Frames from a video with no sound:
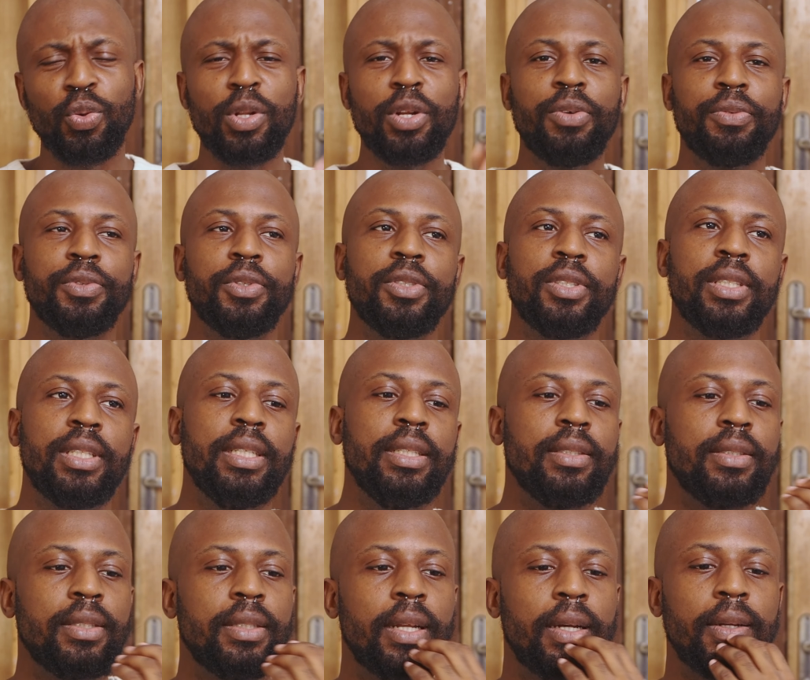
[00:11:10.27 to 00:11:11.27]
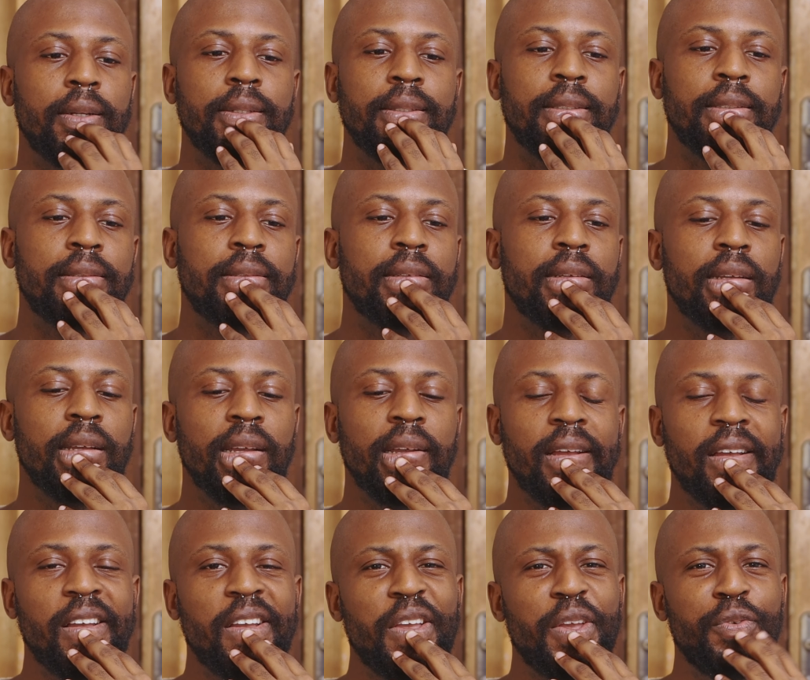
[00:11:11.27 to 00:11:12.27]
of those things that
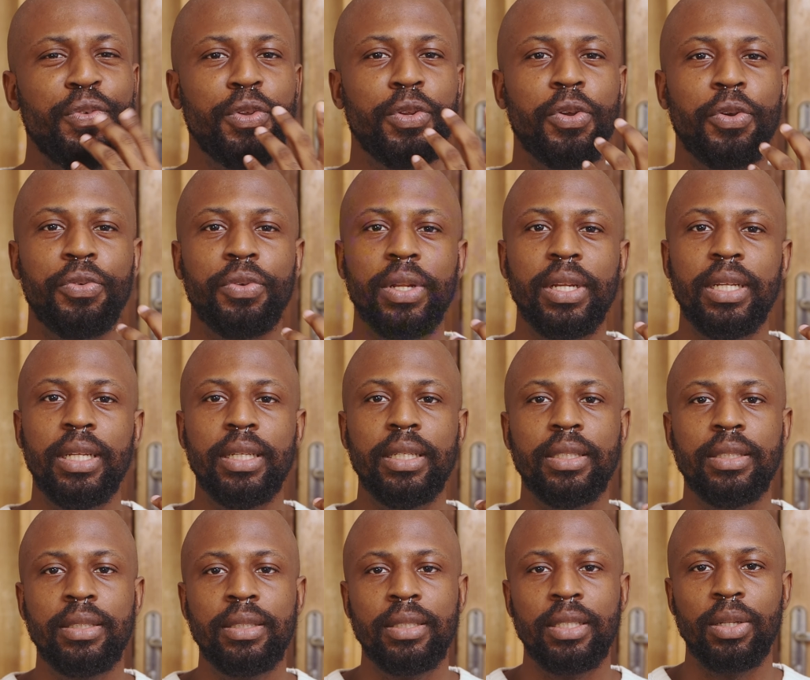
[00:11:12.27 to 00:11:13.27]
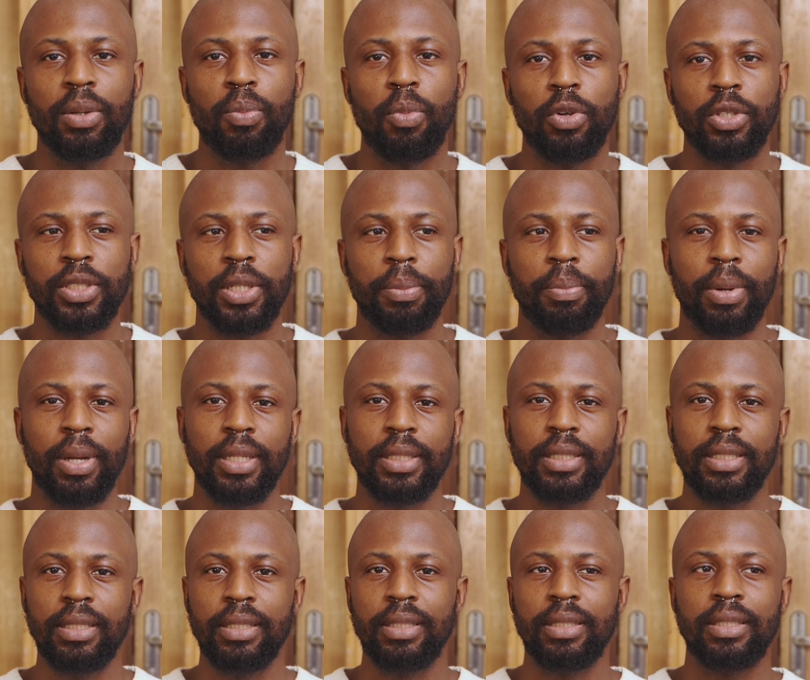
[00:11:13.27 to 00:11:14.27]
if you don't really think much
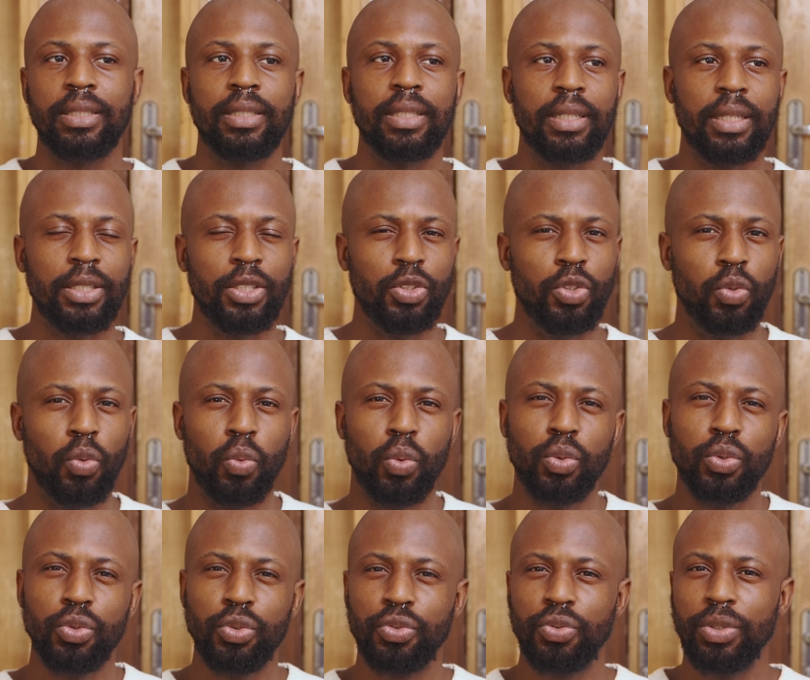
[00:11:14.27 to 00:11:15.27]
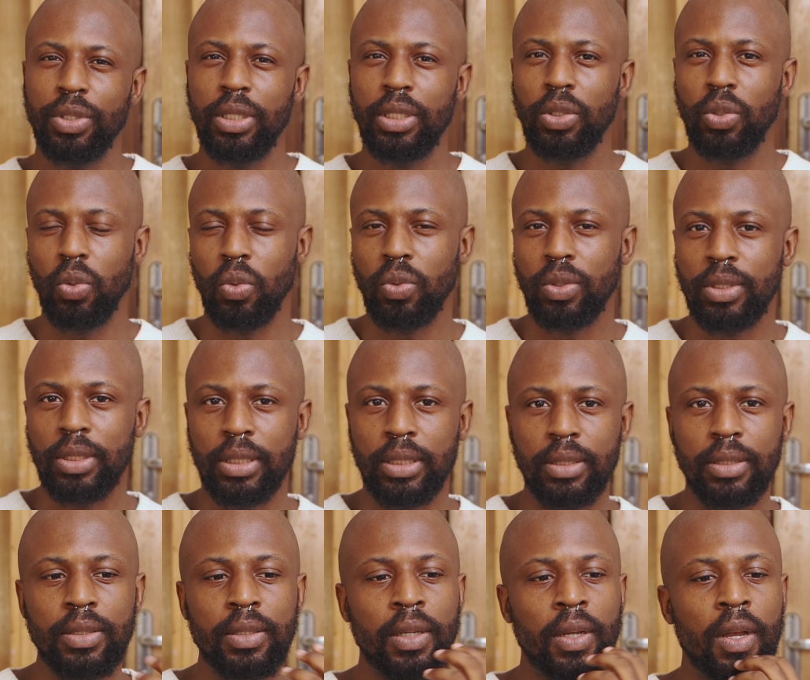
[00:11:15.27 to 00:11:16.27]
about it, you wouldn't really
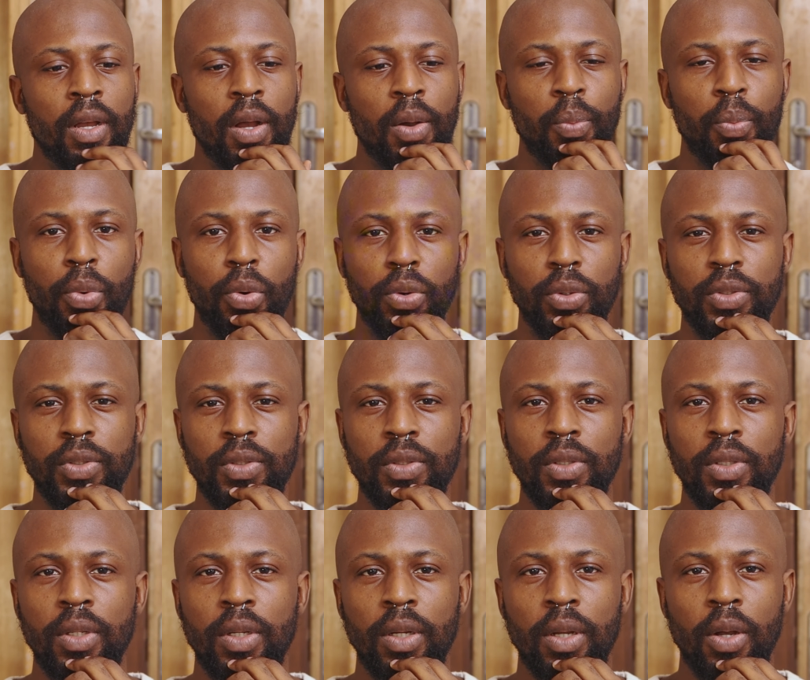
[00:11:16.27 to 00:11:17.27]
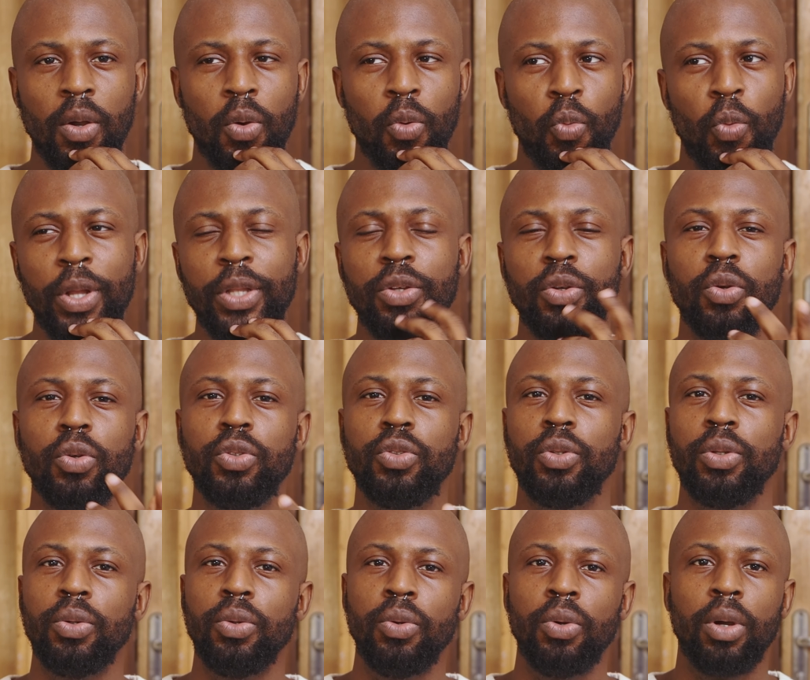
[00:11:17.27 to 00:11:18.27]
notice. But when you go
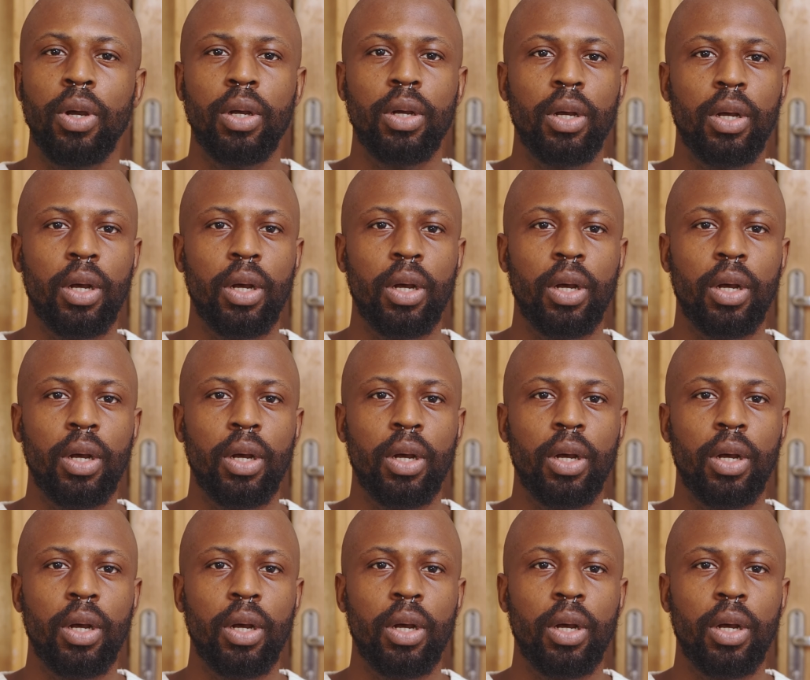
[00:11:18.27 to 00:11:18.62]
to